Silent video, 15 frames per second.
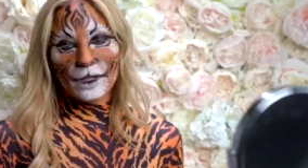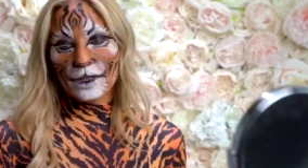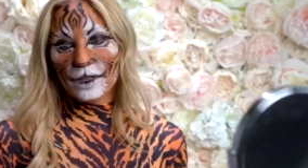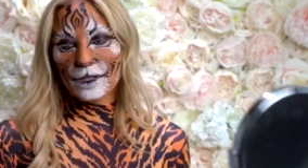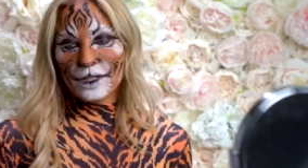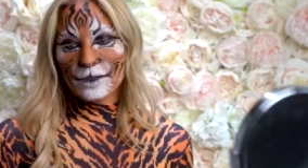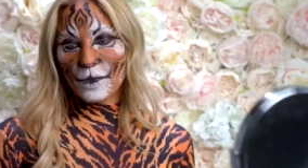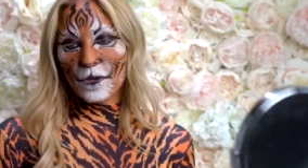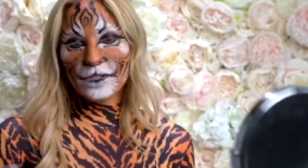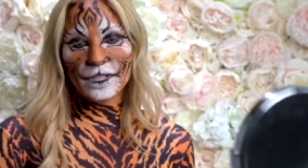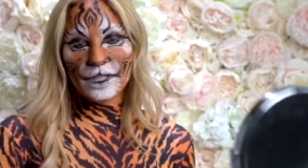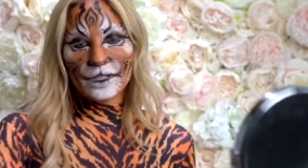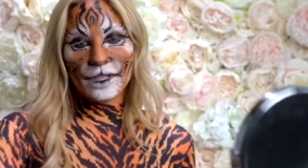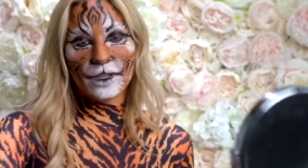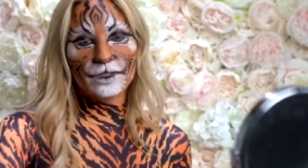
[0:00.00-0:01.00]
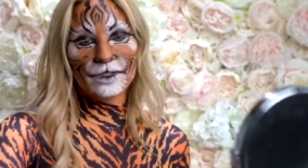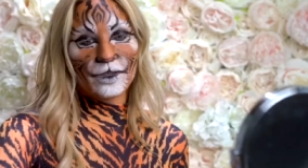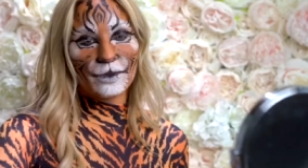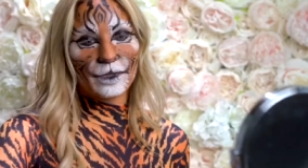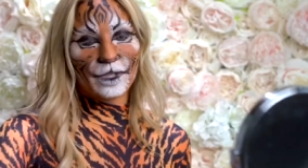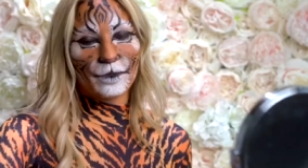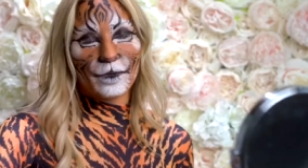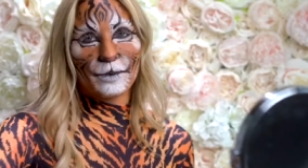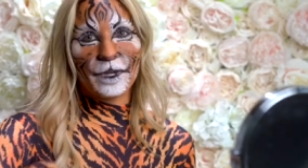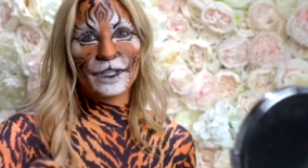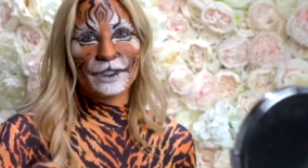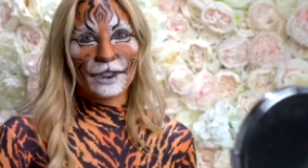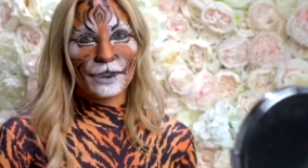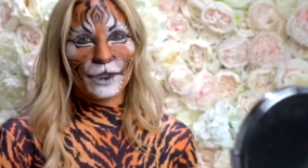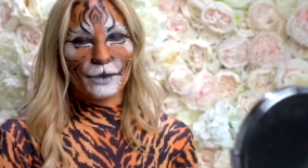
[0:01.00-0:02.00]
The small details are really what
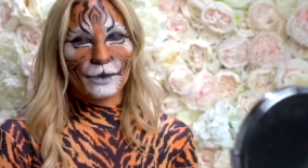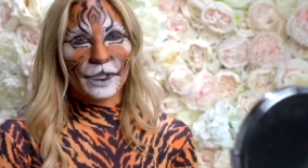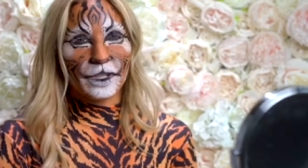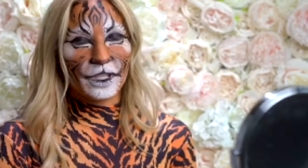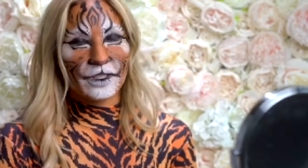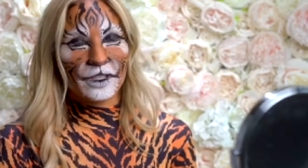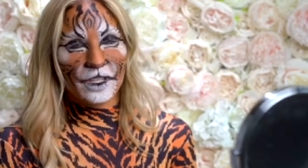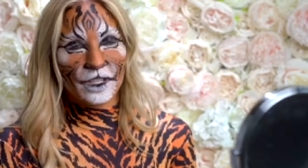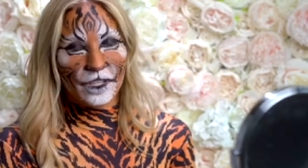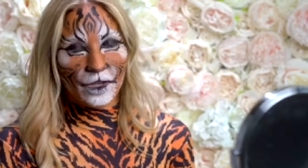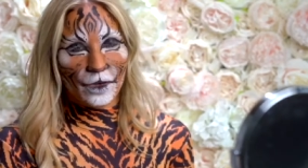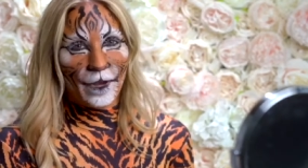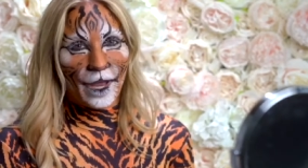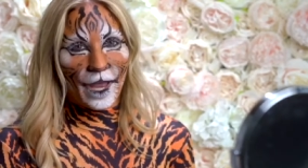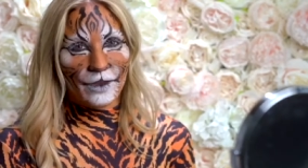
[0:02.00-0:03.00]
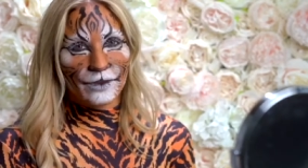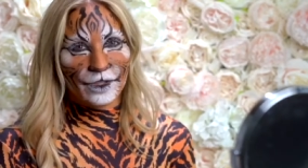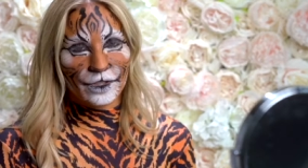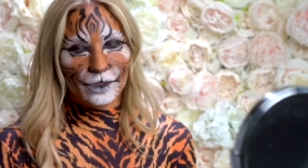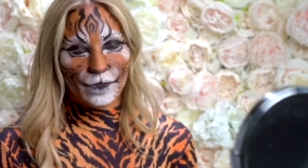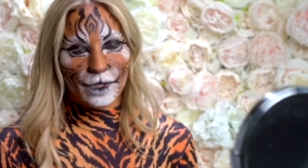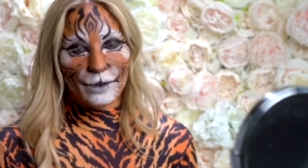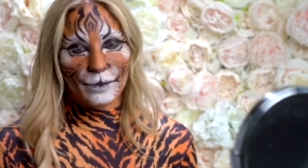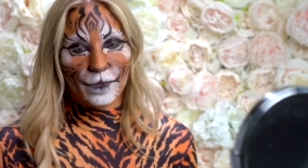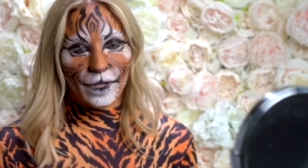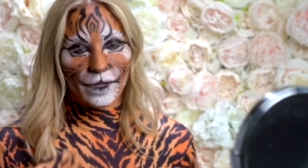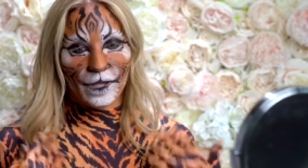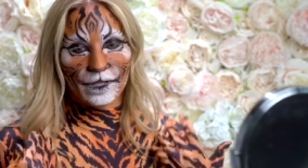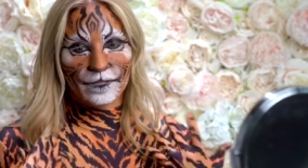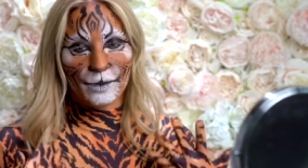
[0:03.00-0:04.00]
makes it look realistic. You don't have to do it, but
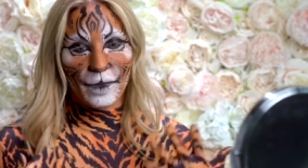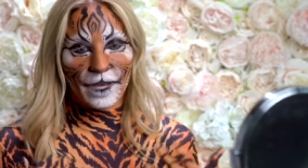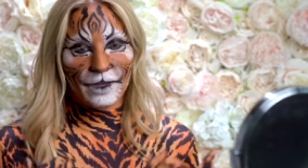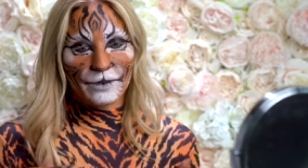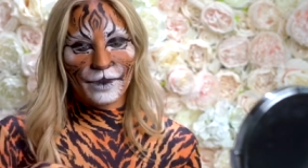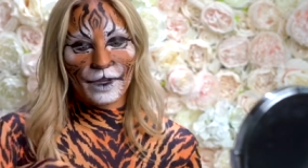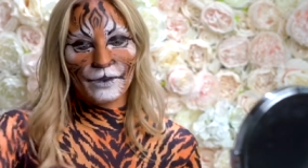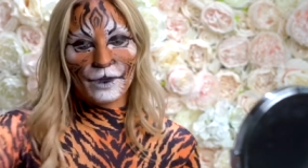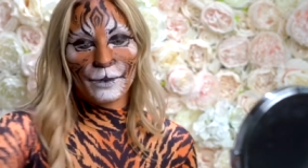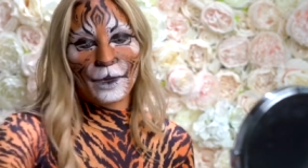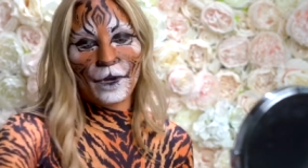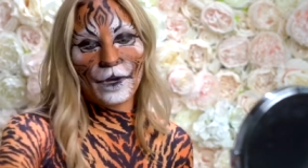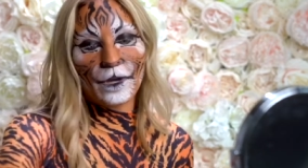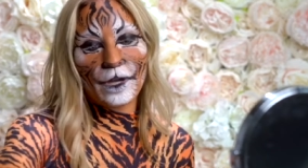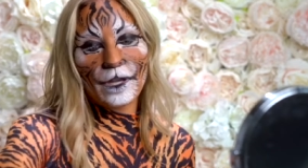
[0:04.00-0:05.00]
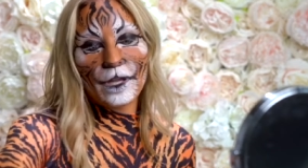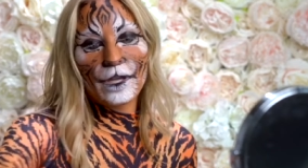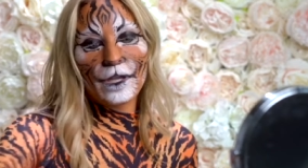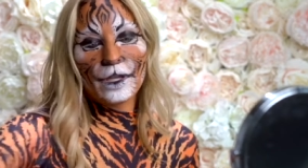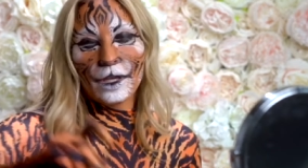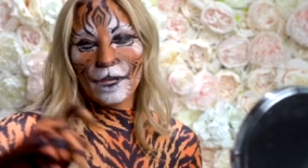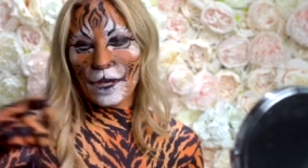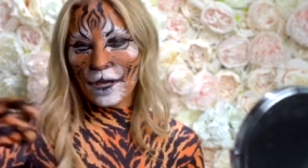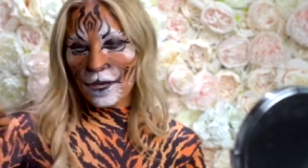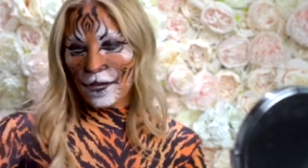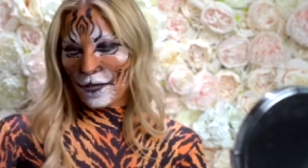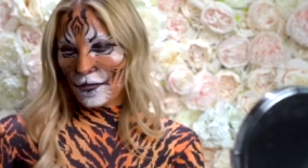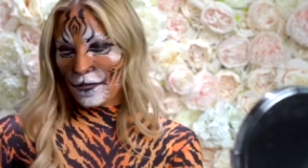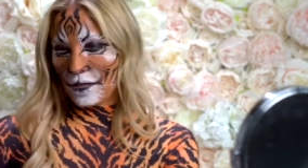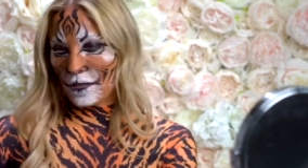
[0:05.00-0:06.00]
that's my favorite part.
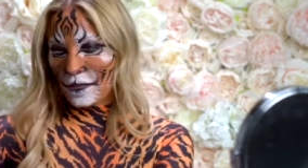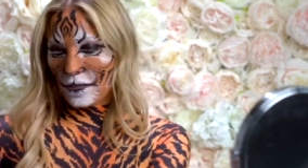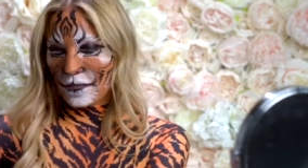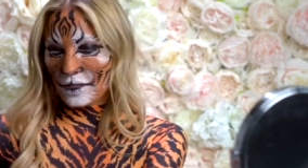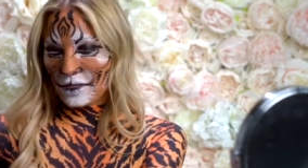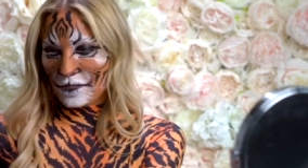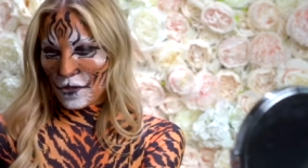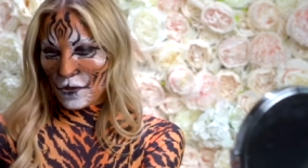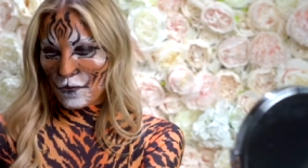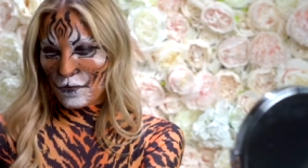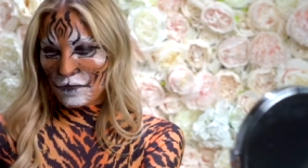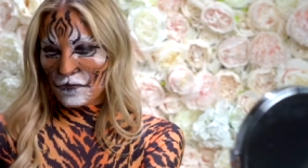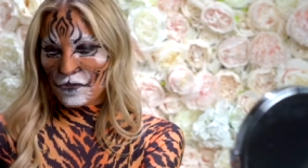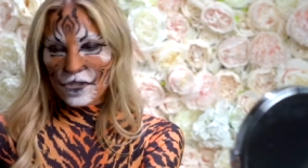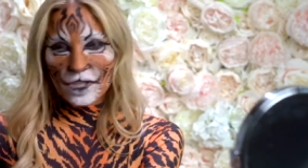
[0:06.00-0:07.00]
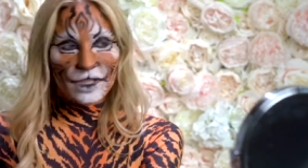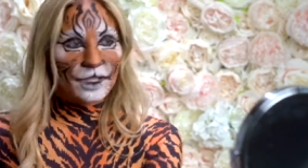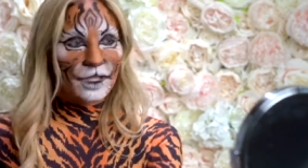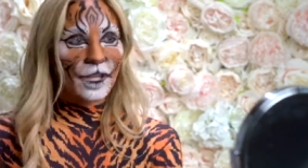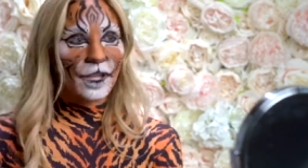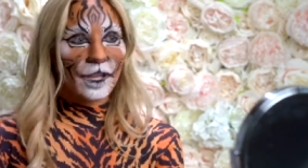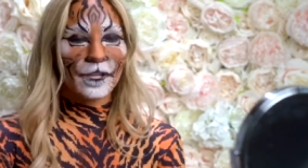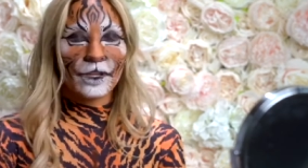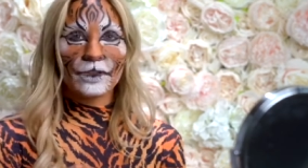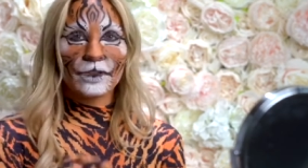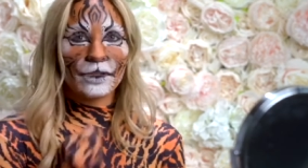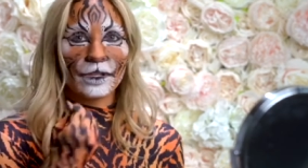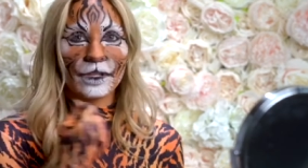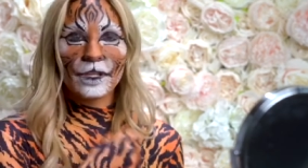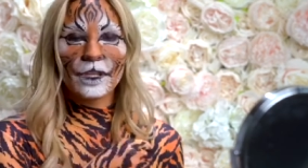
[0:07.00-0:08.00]
Uh, so just the
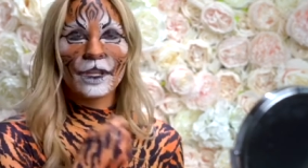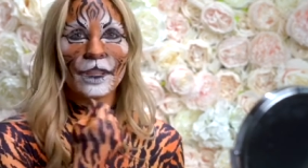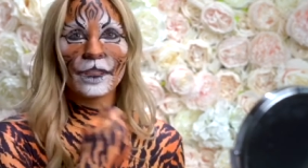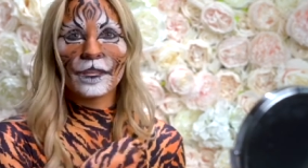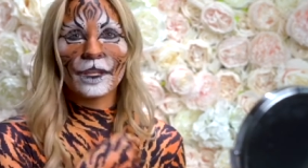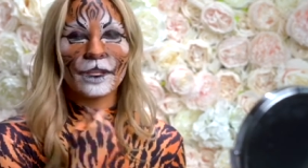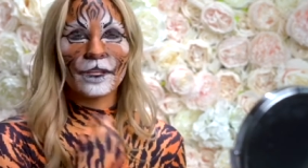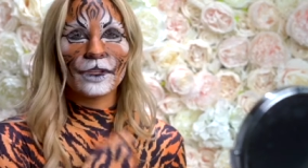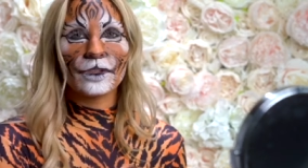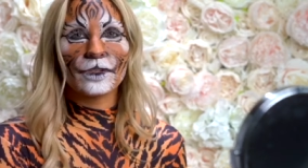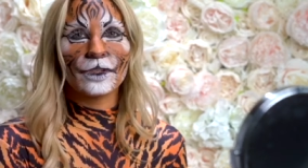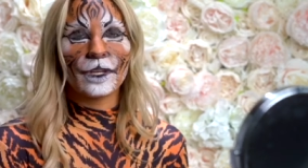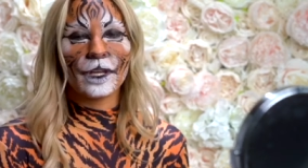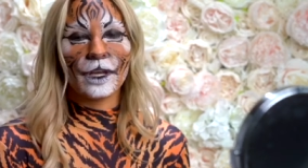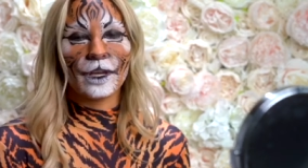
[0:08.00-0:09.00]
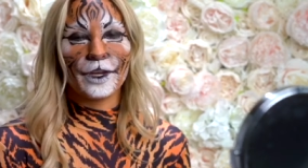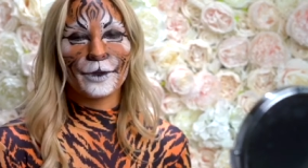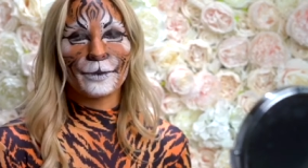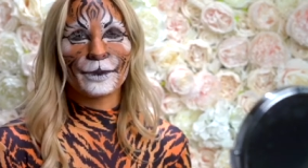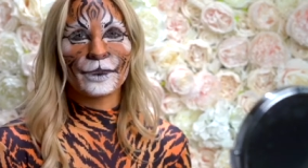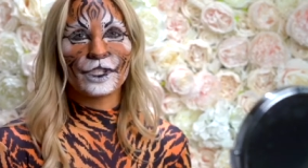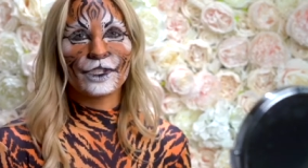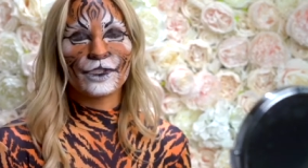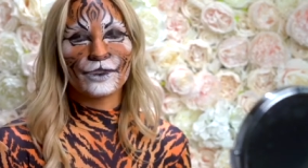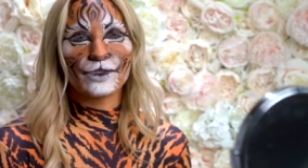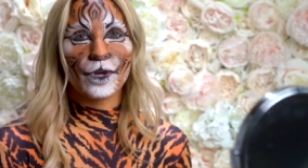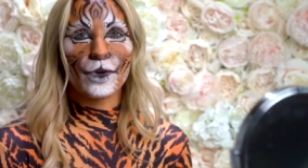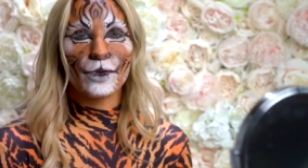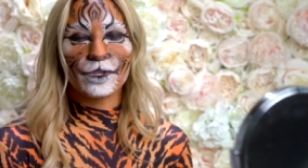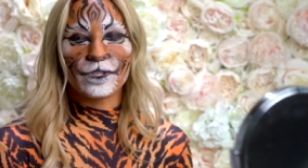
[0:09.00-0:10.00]
little the little um,
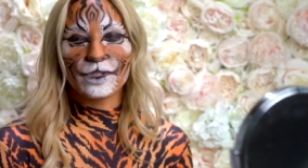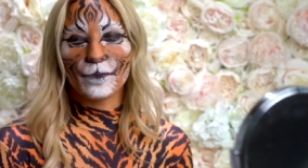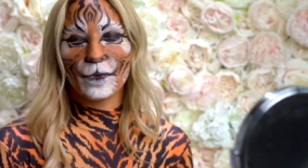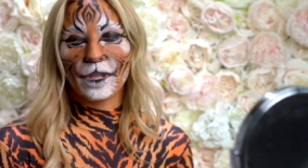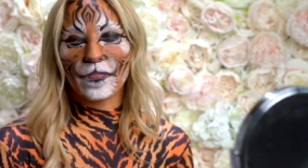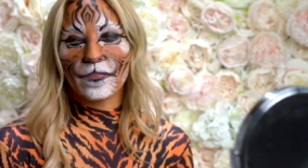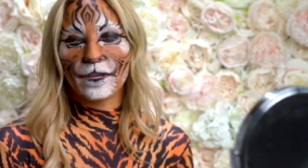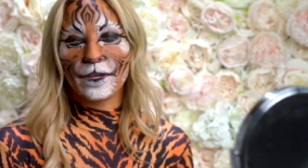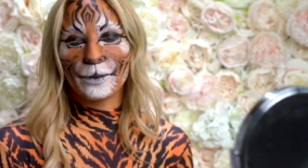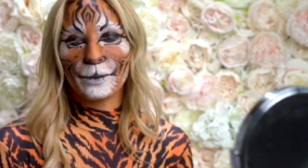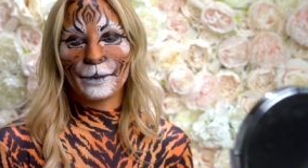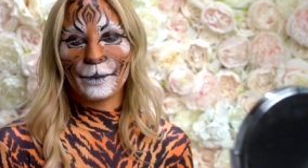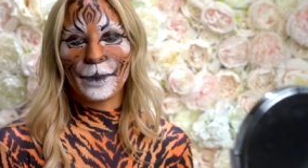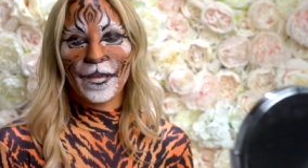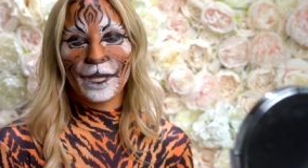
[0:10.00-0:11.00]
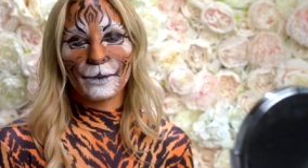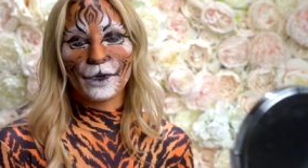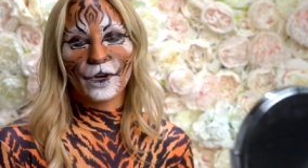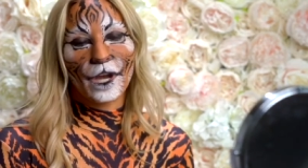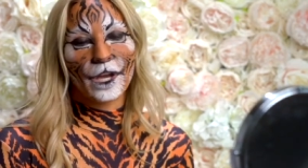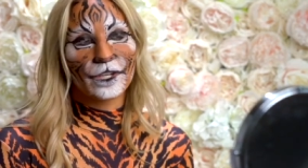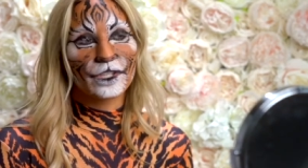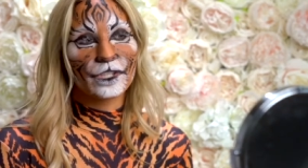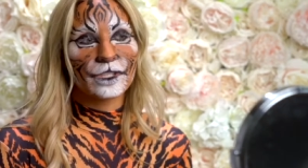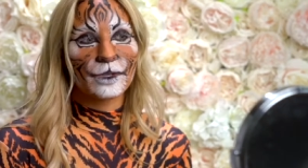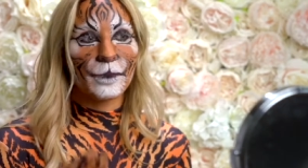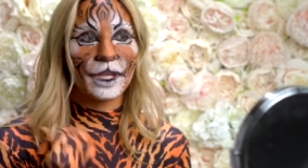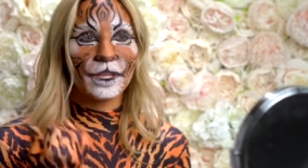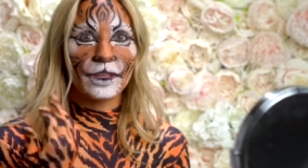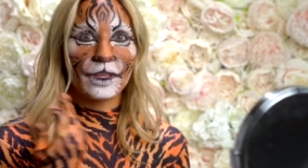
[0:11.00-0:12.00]
strokes with the paintbrush to
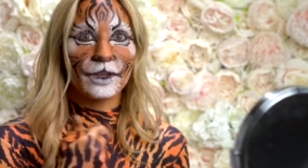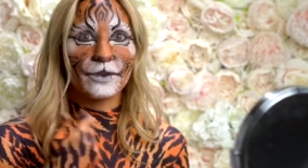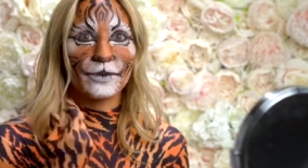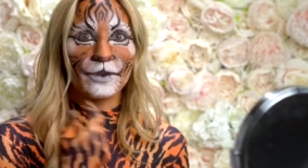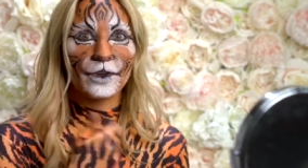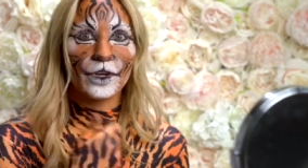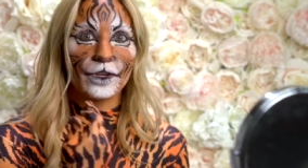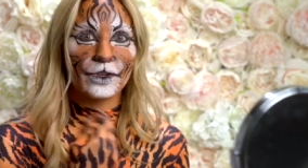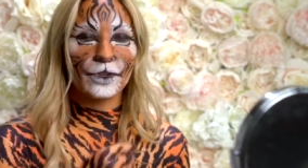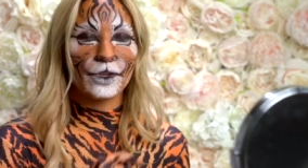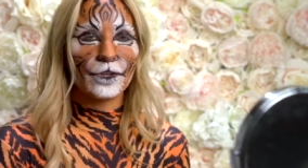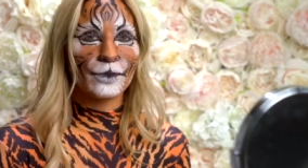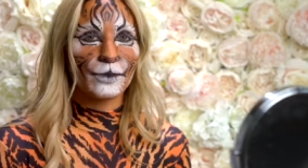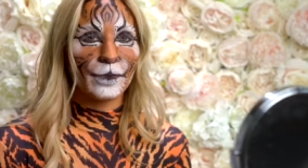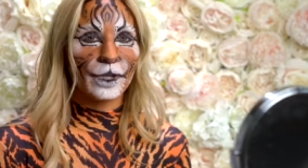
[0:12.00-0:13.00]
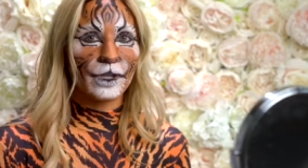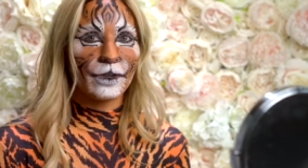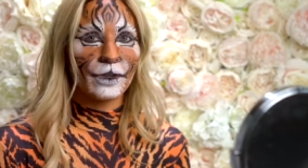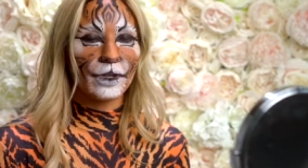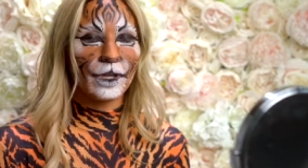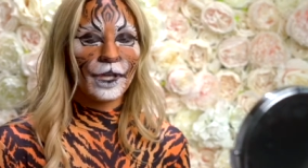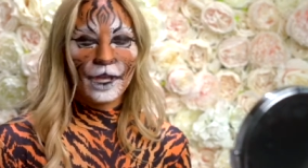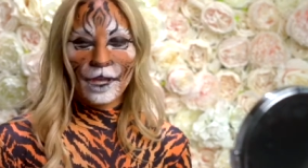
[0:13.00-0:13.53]
make the fur look real